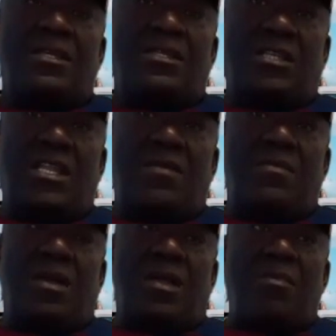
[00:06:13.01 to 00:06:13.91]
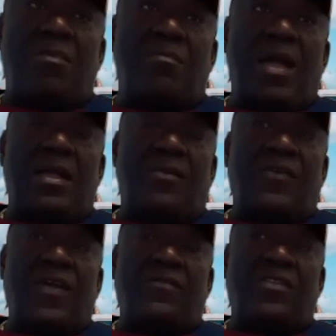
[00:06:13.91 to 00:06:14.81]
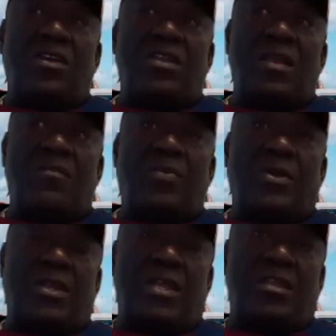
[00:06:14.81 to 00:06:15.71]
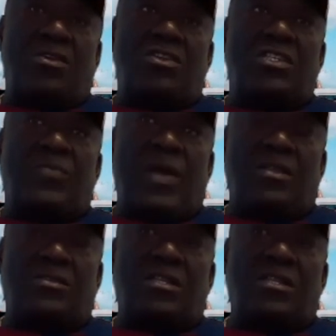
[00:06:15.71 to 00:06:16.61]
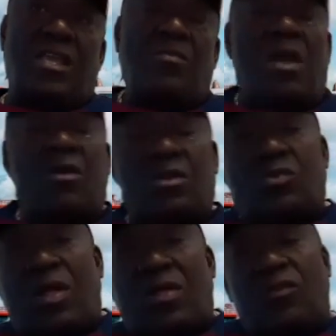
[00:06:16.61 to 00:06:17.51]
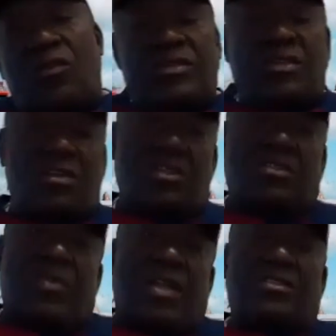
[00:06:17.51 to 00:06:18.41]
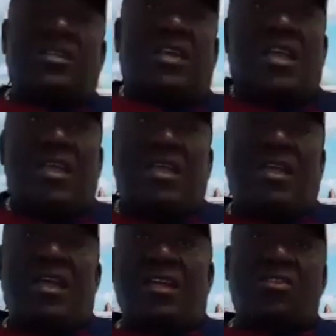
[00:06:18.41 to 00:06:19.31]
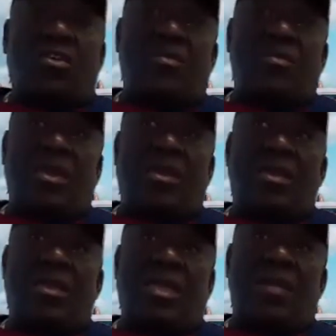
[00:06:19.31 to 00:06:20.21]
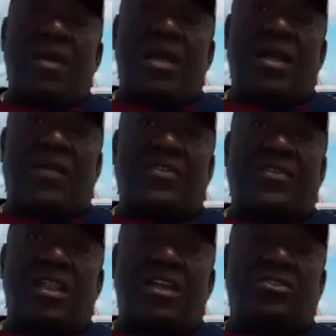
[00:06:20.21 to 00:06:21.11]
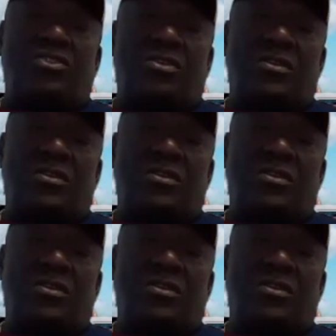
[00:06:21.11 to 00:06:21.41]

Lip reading: them coming back at 5:30 and putting in good spells. And Kemar got 12 overs on his belt today. And I thought he came back after lunch